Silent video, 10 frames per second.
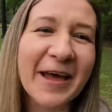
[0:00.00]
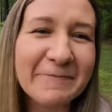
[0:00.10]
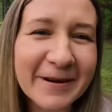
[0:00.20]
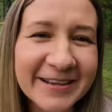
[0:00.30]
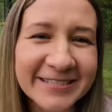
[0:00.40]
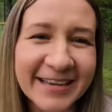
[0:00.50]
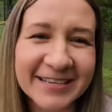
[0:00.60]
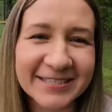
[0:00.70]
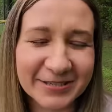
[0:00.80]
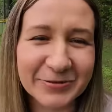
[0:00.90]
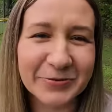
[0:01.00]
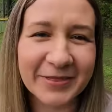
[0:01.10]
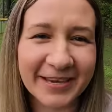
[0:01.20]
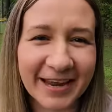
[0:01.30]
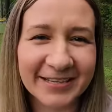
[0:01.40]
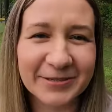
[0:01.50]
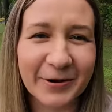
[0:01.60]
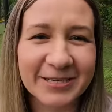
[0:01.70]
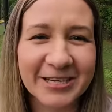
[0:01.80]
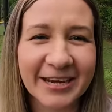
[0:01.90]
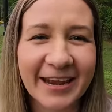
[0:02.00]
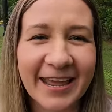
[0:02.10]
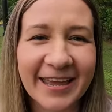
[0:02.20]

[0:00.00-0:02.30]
So that brings us to the next question.